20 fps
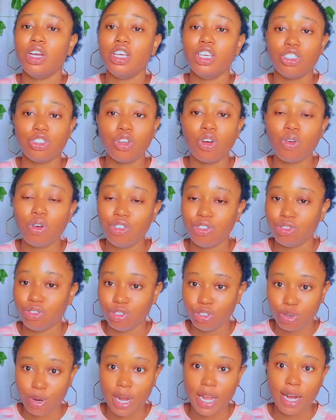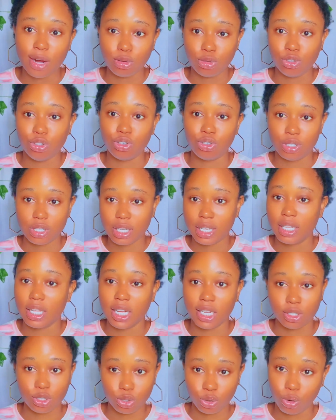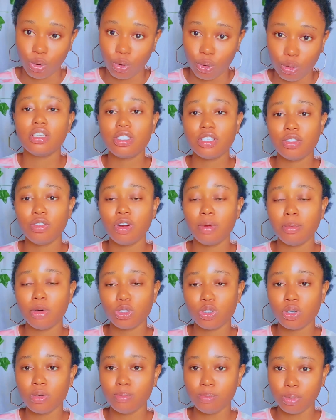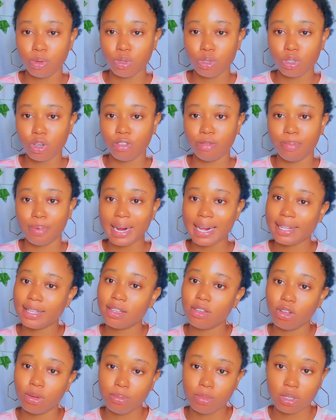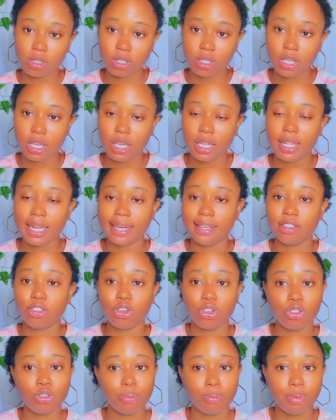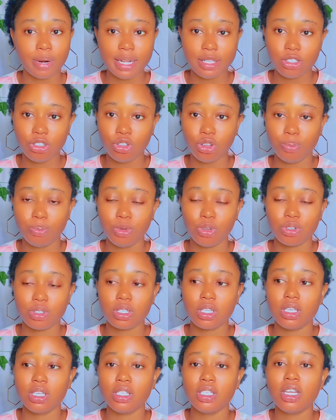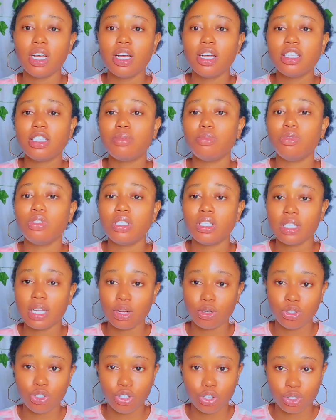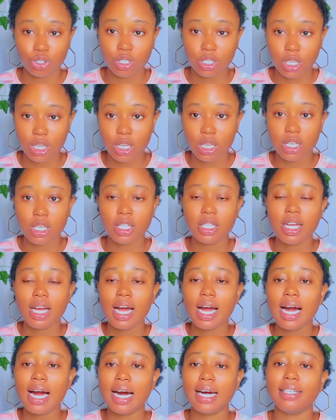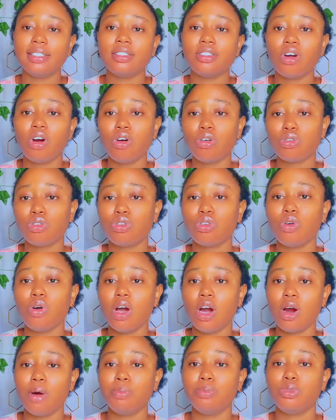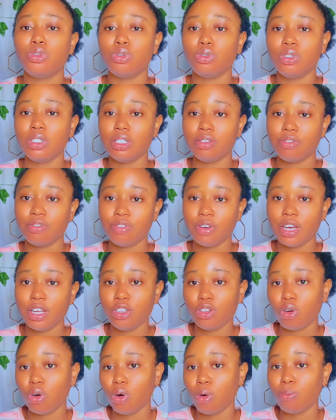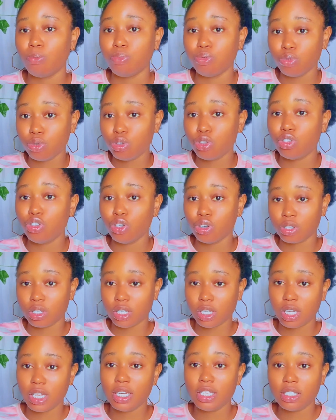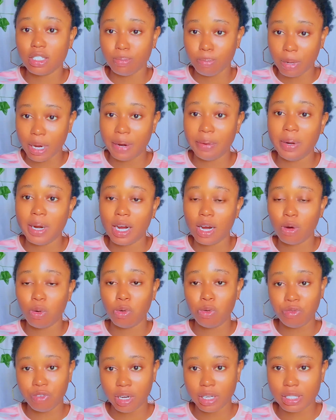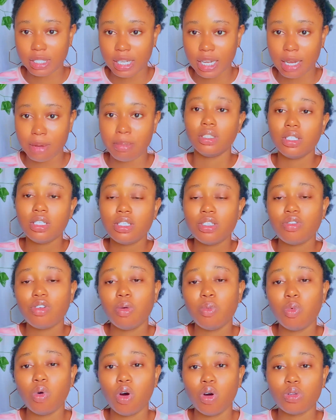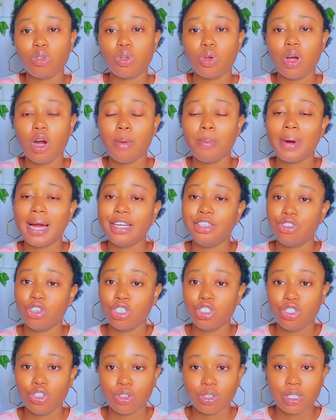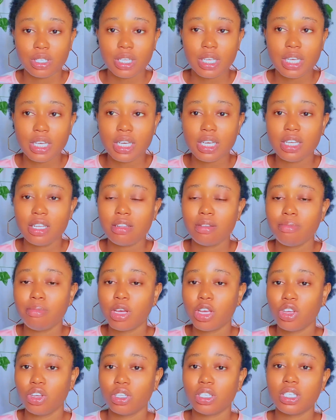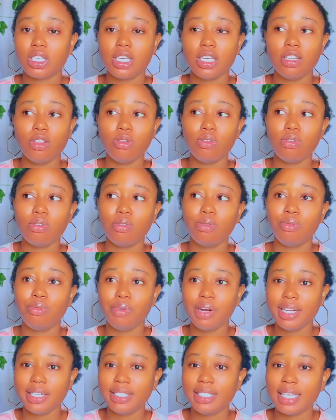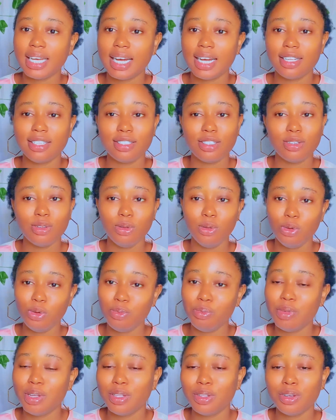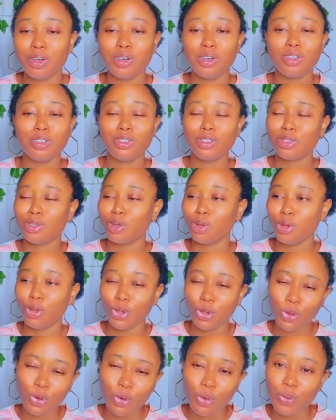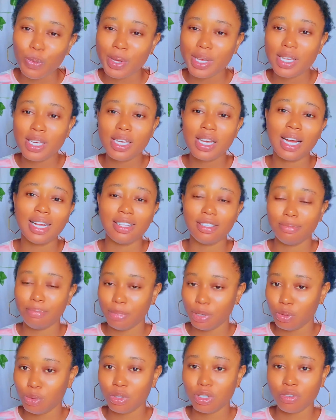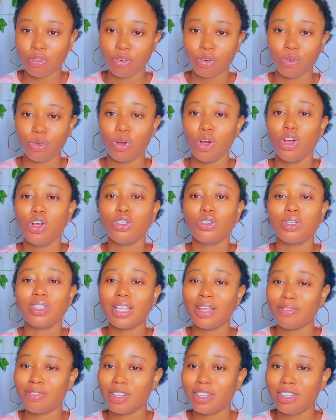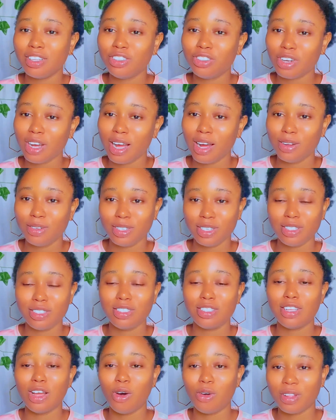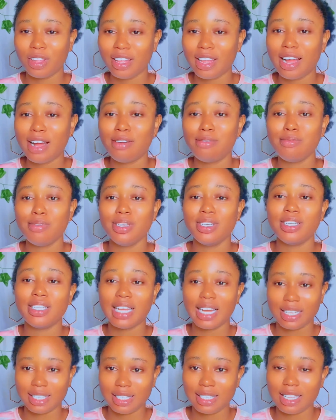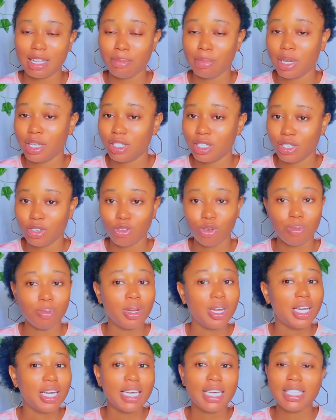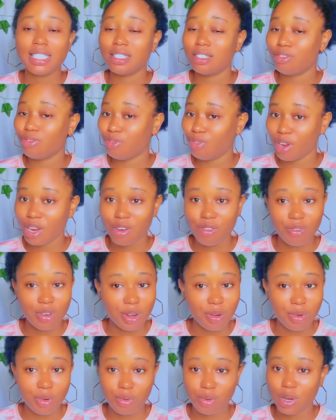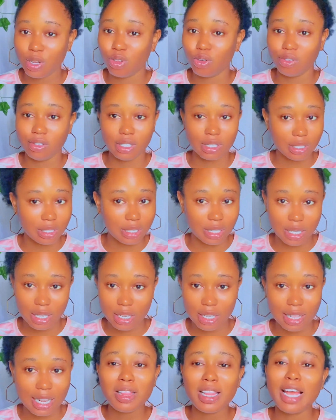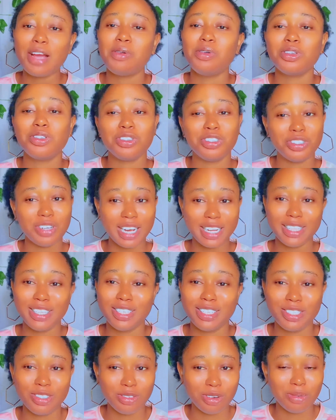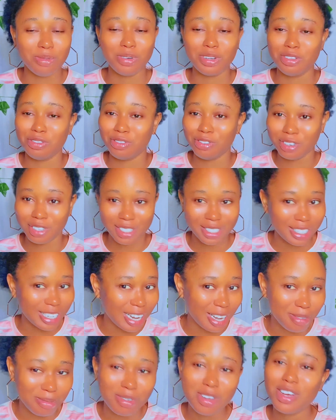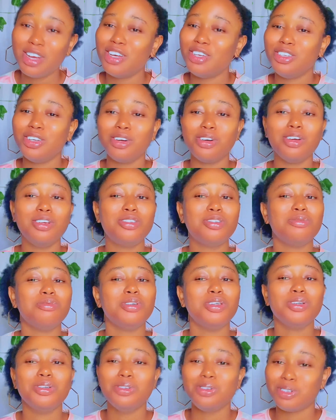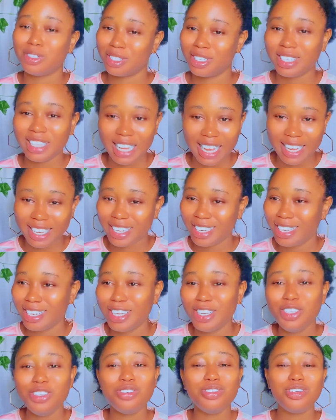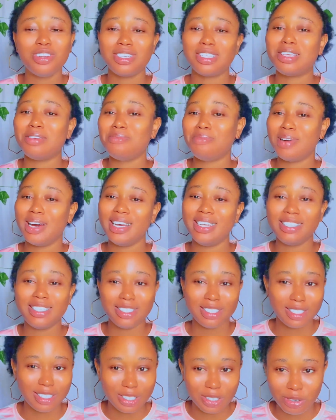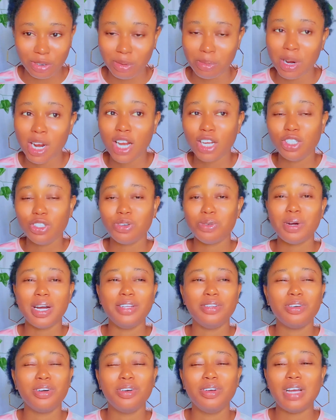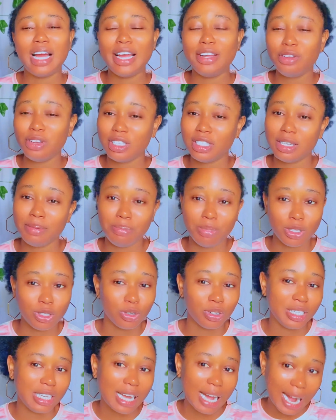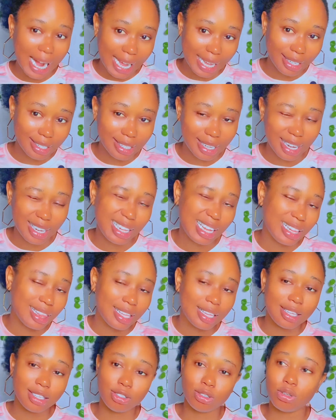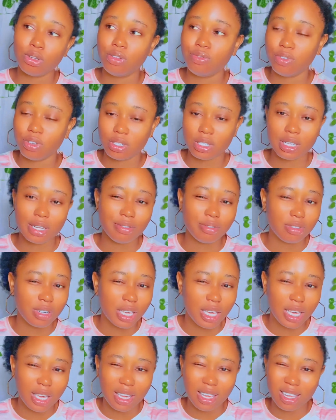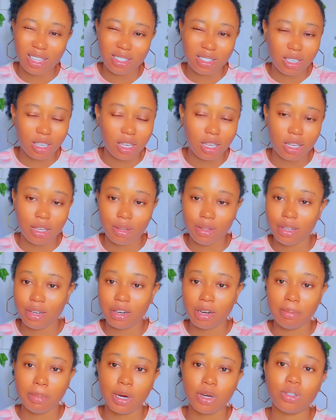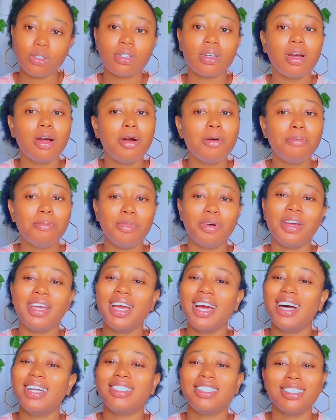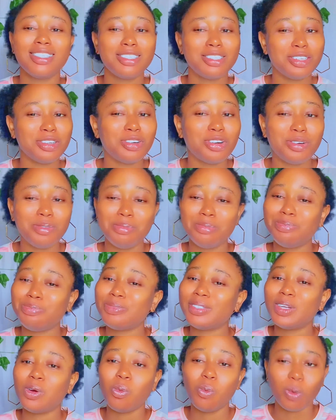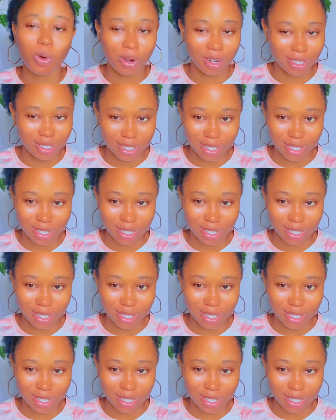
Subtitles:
It's not going to dry out your skin at all. This serum also boasts of brightening up the skin, like it's going to brighten up your skin, smoothing out your skin, and also help to defend or boost your skin's barrier over time. This serum will also help hydrate your skin, make your skin look radiant, luminous, glowy, and beautiful. So definitely try out this Ordinary Niacinamide Serum. It is very great on the skin. Like once you try this serum for the first time, you're going to be hooked. Like you just keep buying this serum. Though I know it's a bit on the high side. I think it's sold for 7k 8k thereabout, but yeah, this serum works.